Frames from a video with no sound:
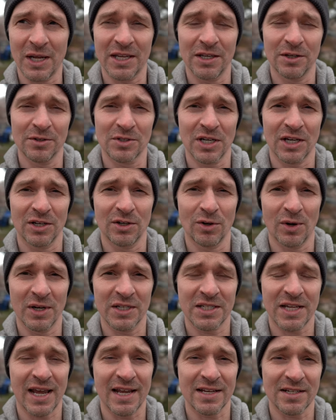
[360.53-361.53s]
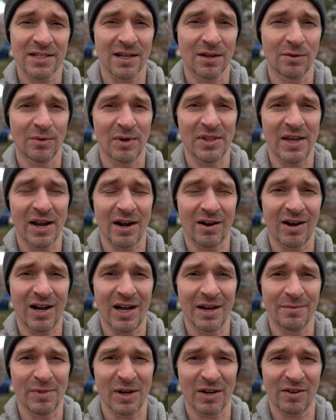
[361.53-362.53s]
like using noise canceling when they're
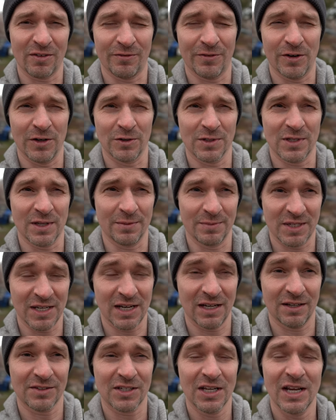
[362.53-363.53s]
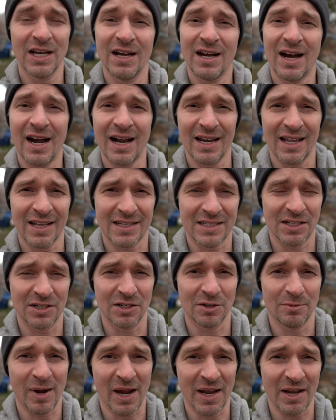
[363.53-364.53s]
on microphones themselves. I like to
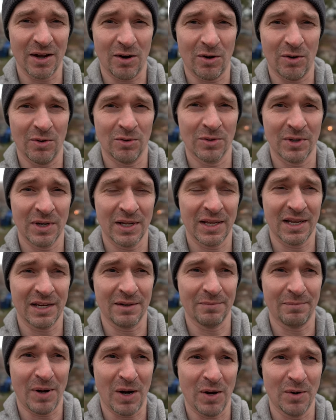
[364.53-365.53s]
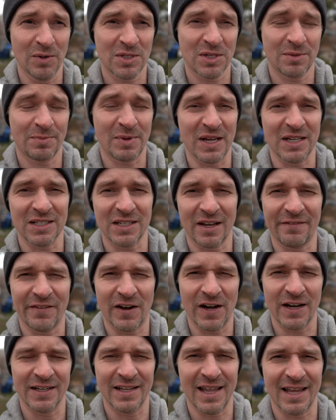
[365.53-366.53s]
do my own in post because I
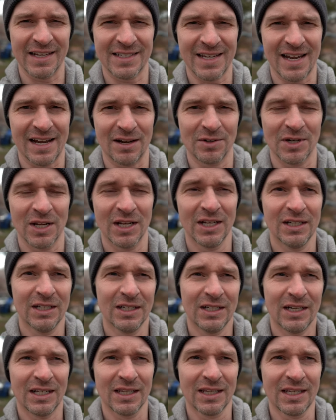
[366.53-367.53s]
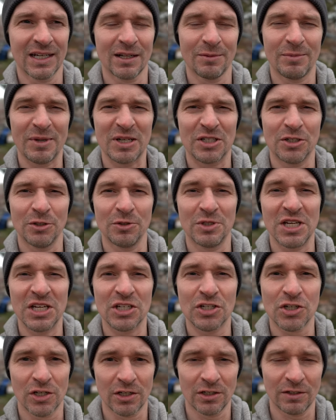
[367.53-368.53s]
find they sound a little bit too
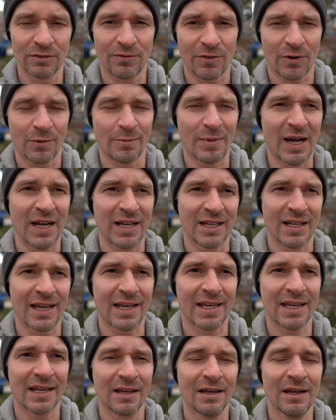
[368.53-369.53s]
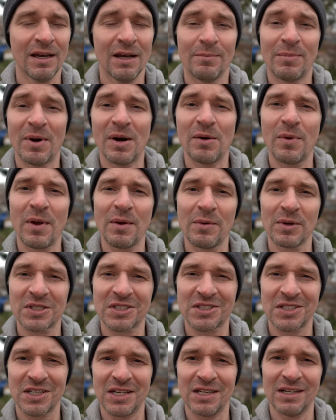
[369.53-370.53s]
digital for my liking, but we will
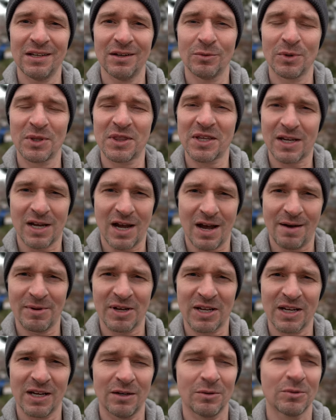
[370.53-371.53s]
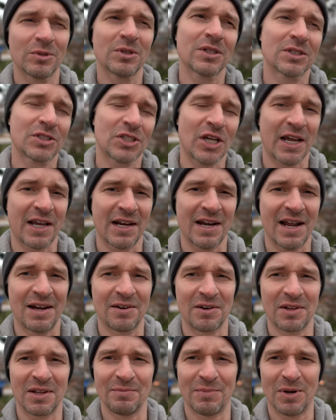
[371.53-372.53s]
see with the Comica. We'll check it
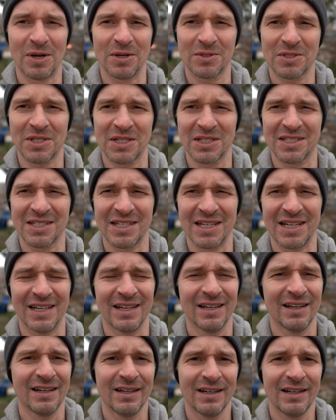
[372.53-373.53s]
out in post and see